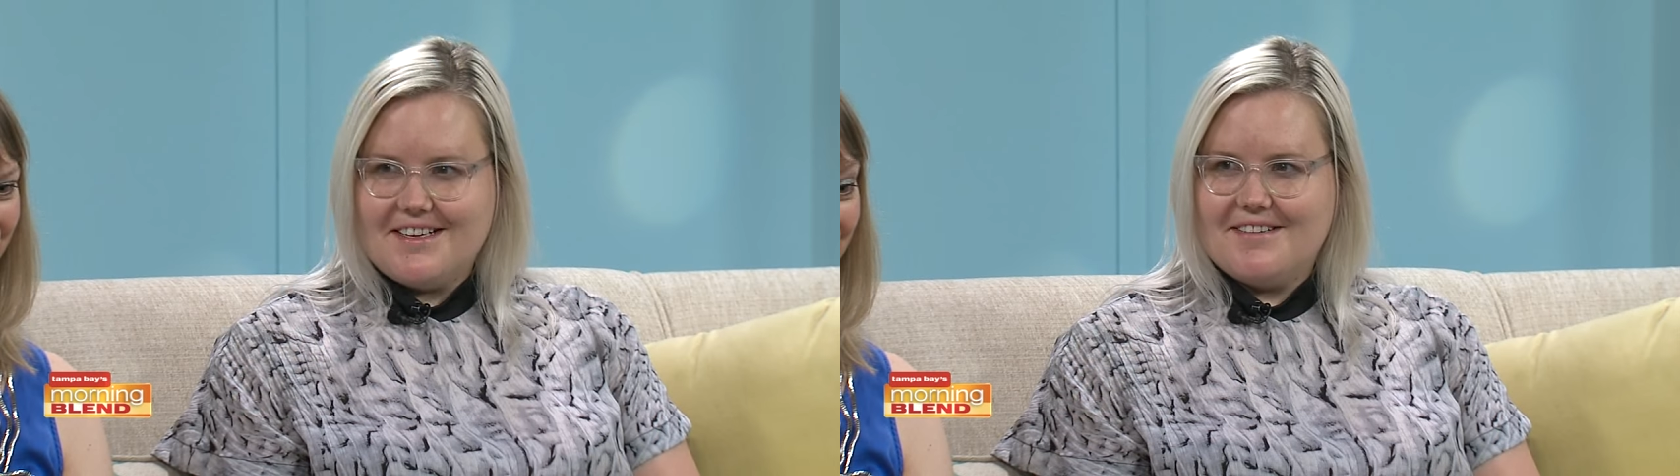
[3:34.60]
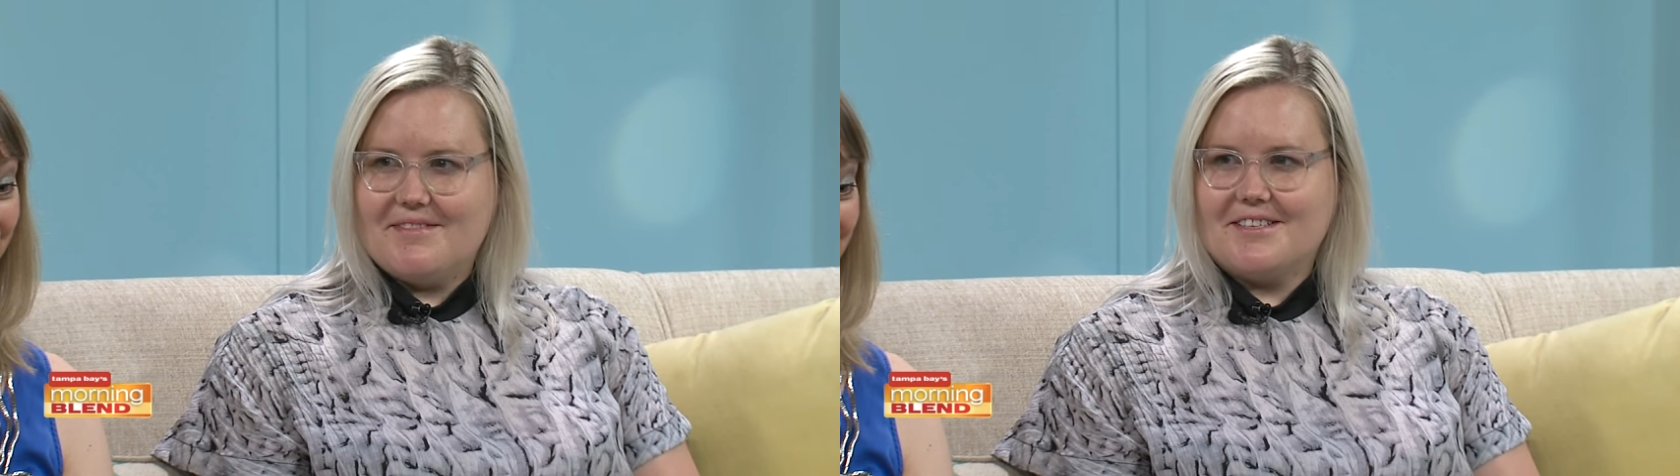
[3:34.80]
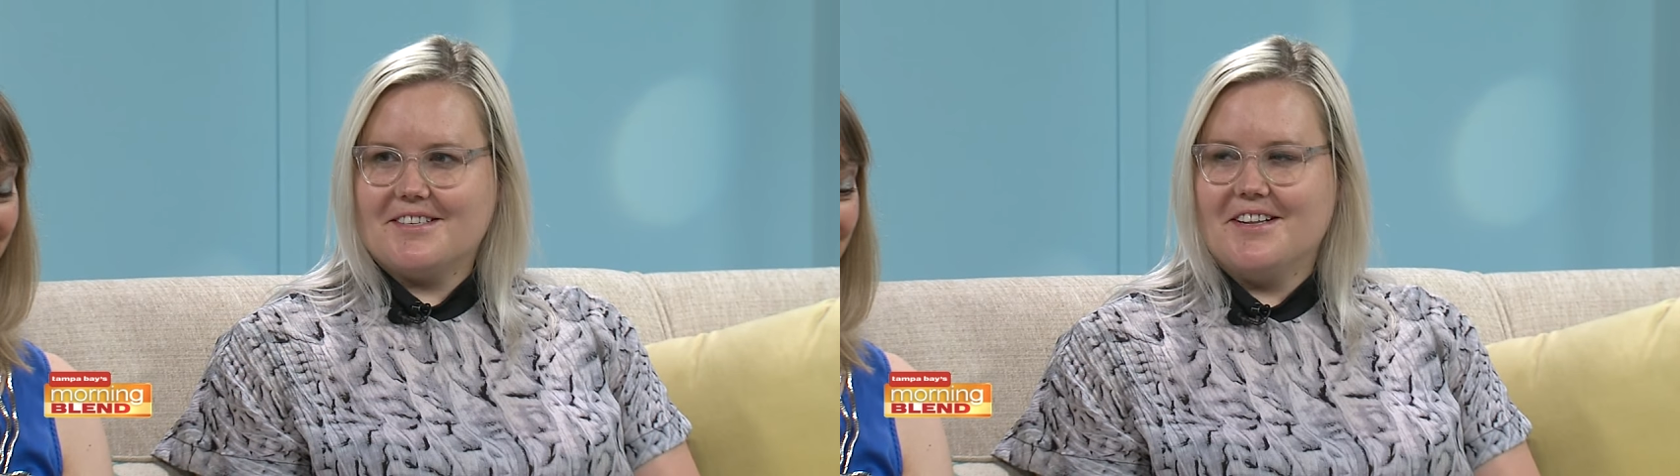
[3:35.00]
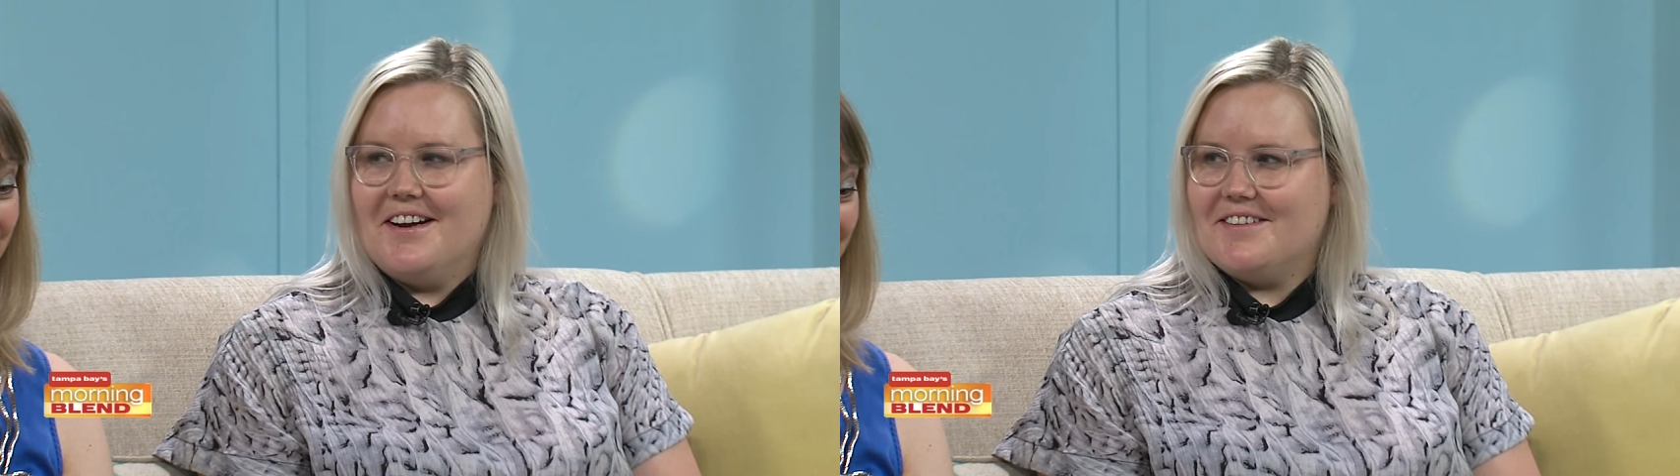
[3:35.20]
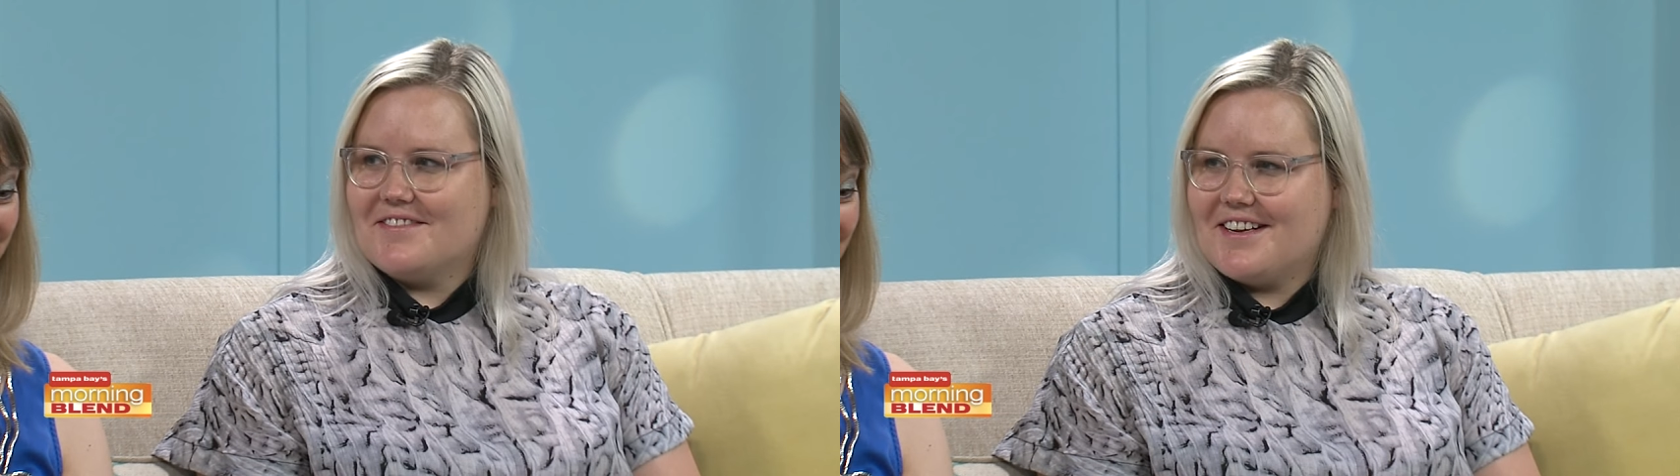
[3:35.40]
Um, there's a
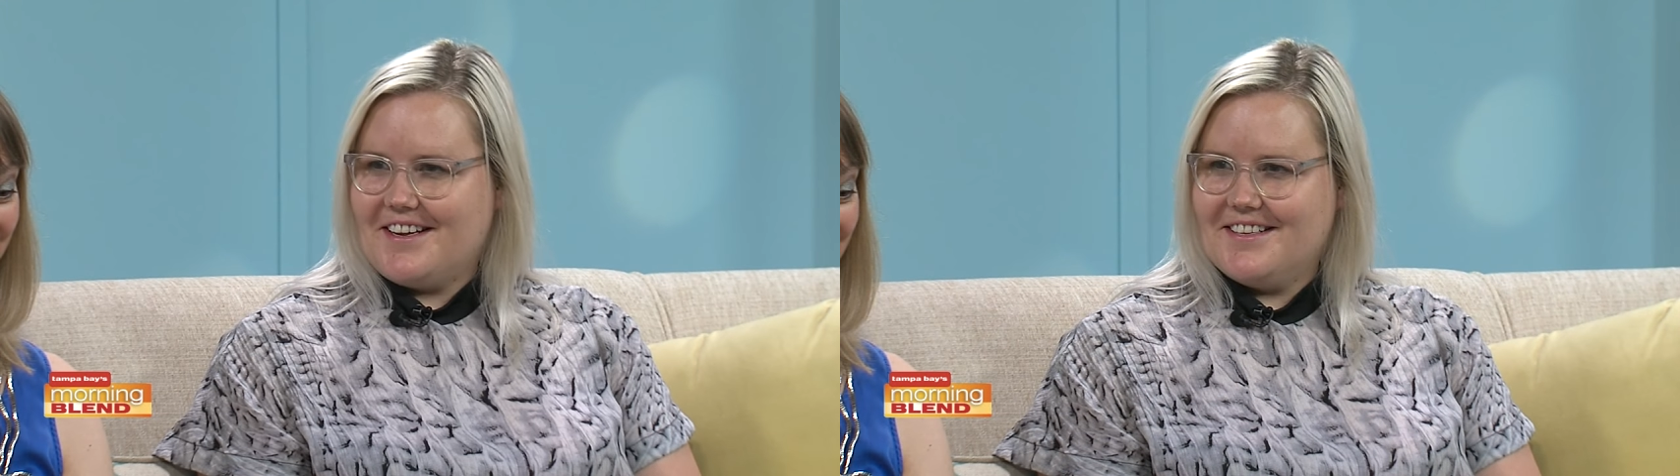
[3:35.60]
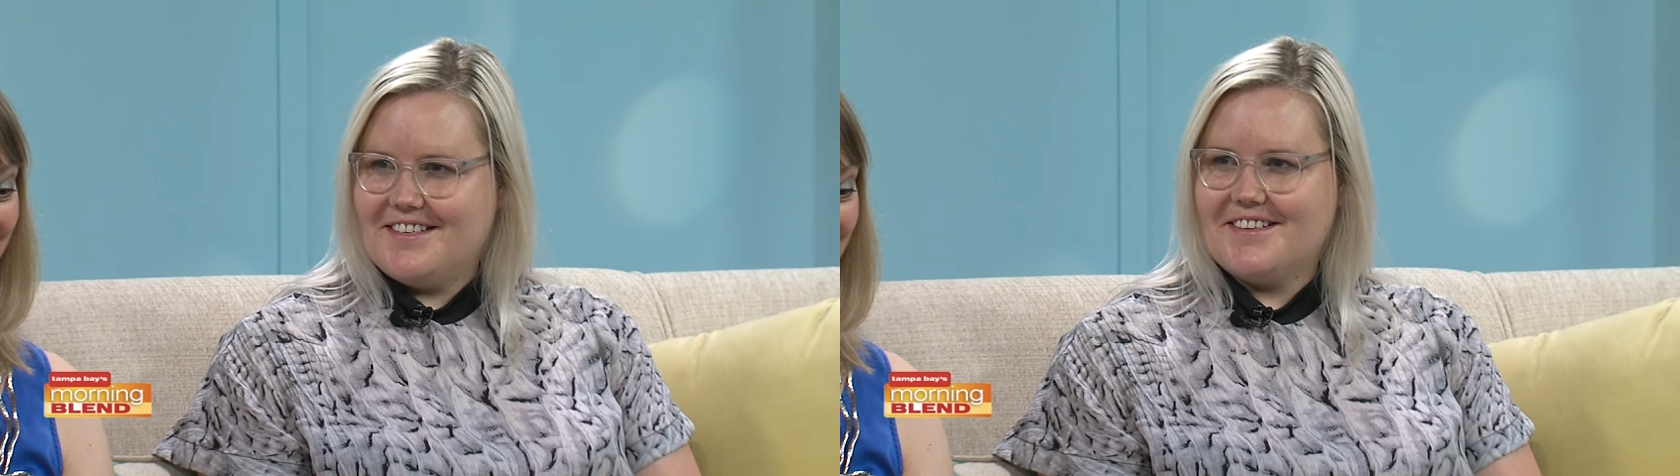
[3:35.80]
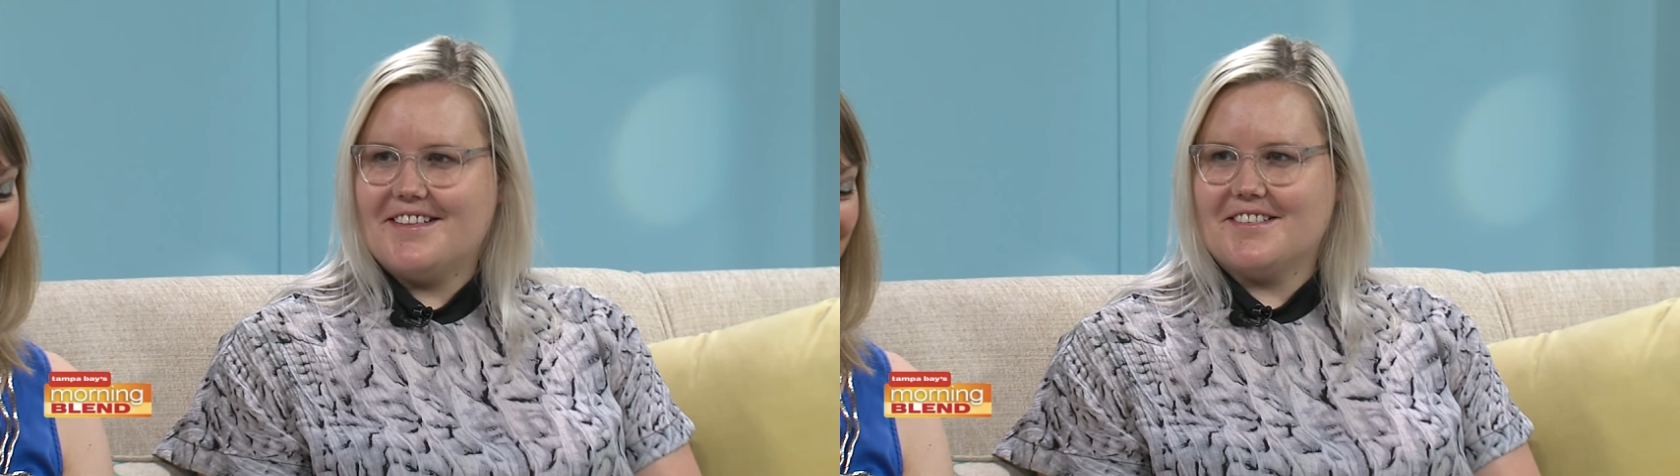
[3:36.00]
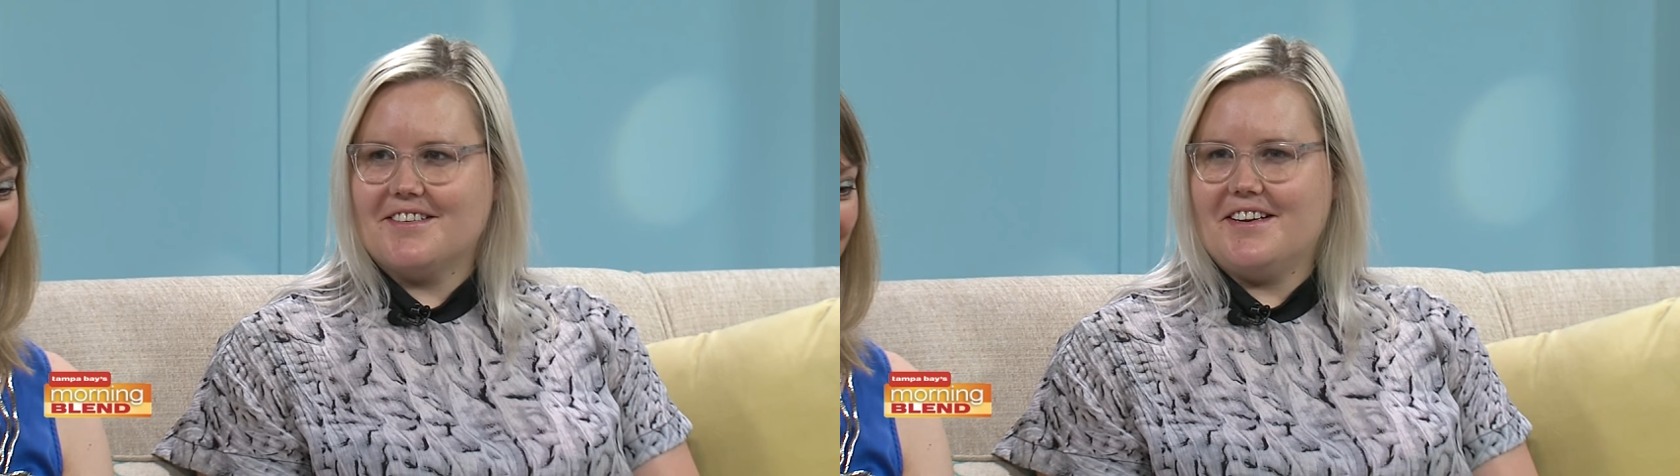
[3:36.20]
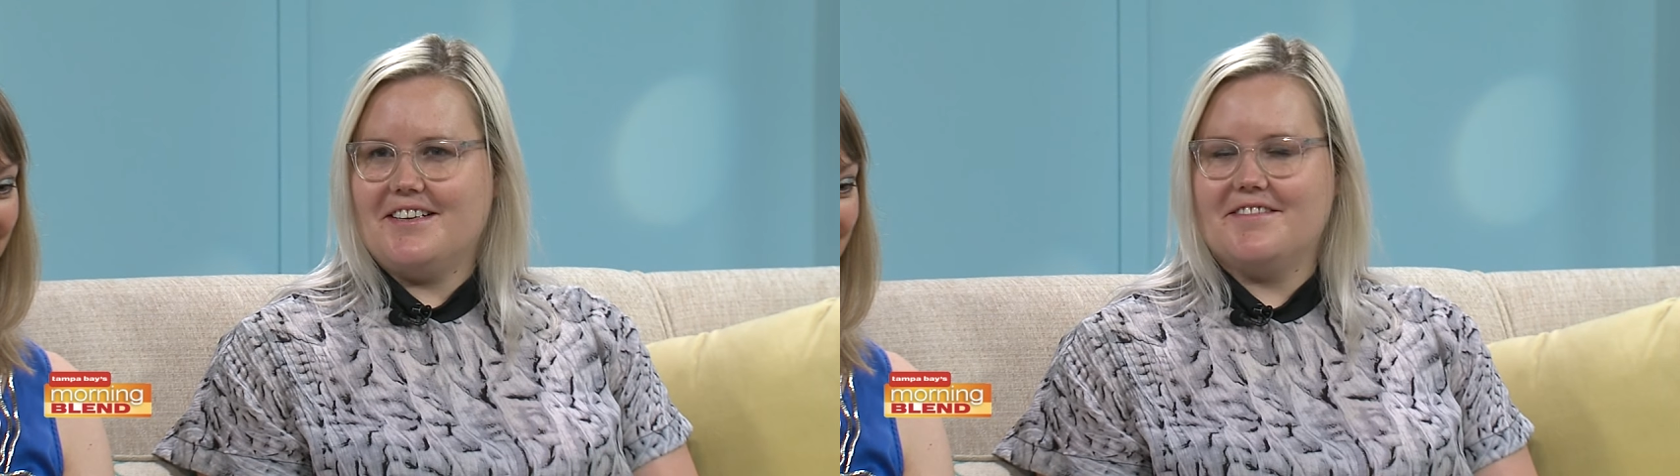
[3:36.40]
lot of color. There's a
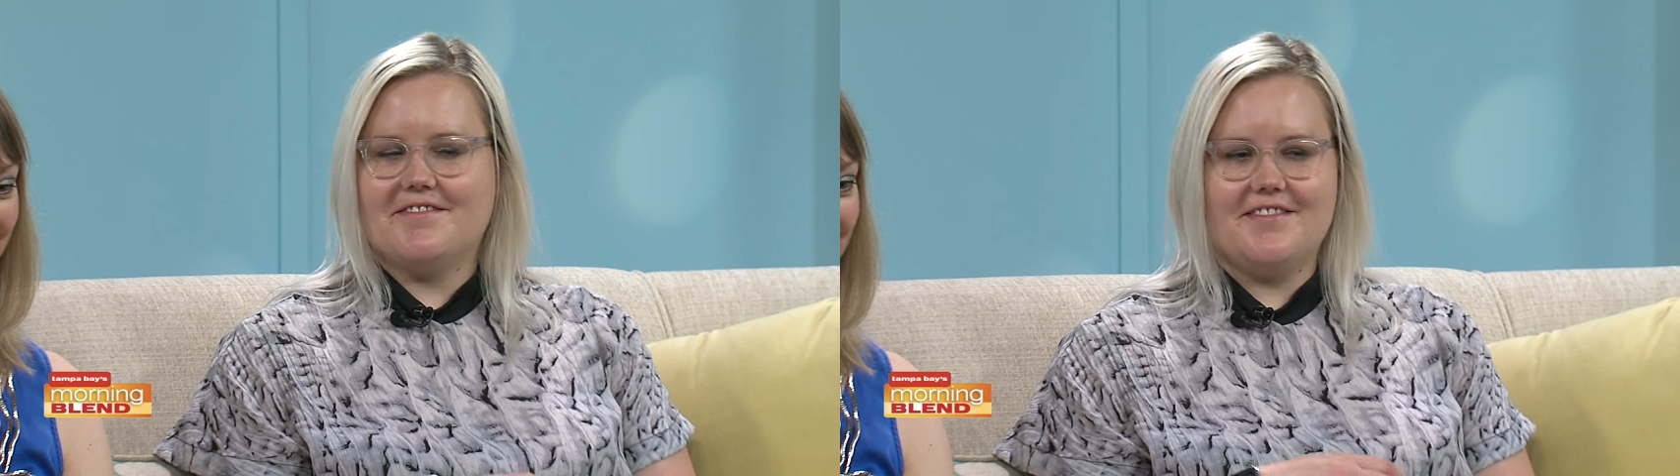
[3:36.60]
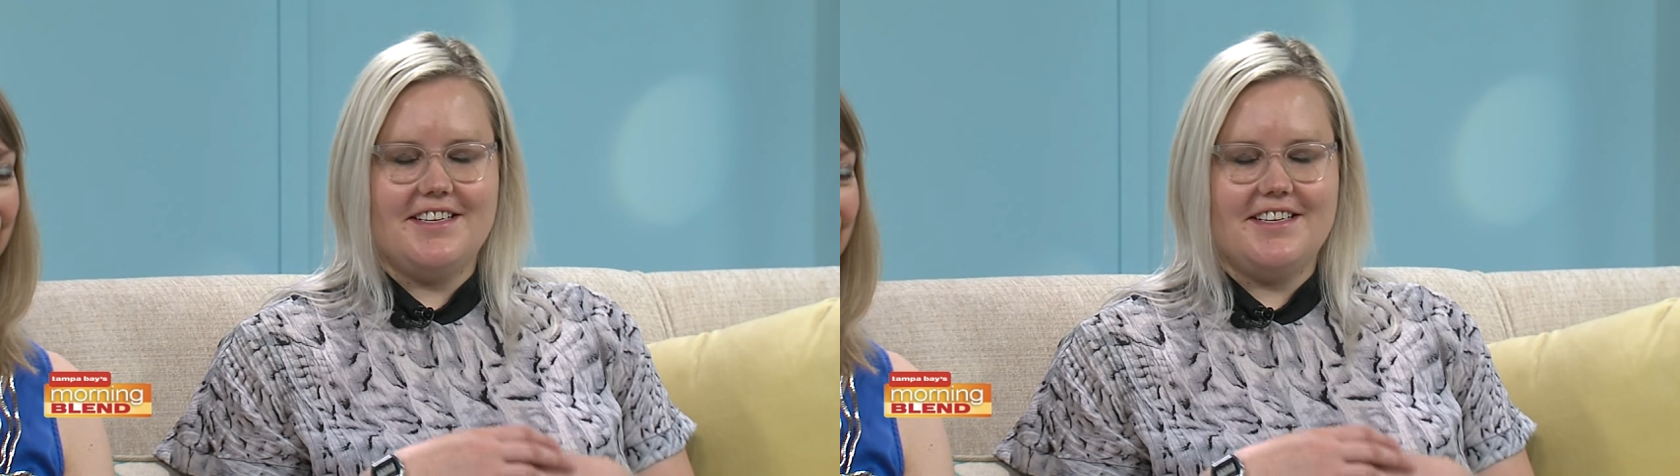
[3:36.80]
lot of nice.